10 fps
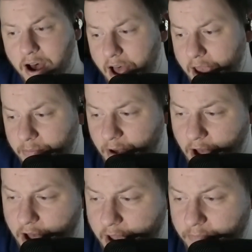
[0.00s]
I'm
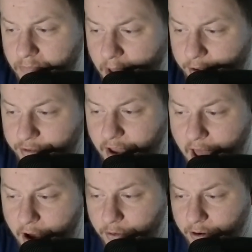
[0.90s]
I'm
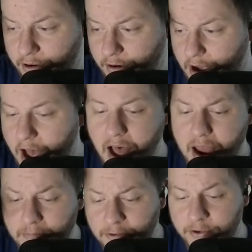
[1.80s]
Miltown.
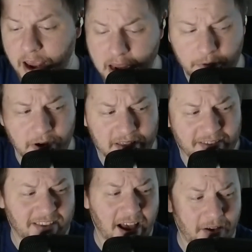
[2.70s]
I'm saying what
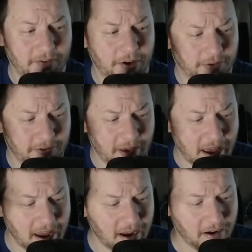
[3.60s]
Salvo's
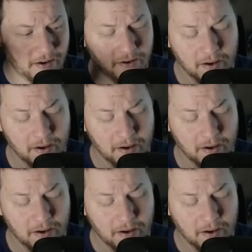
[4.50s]
saying."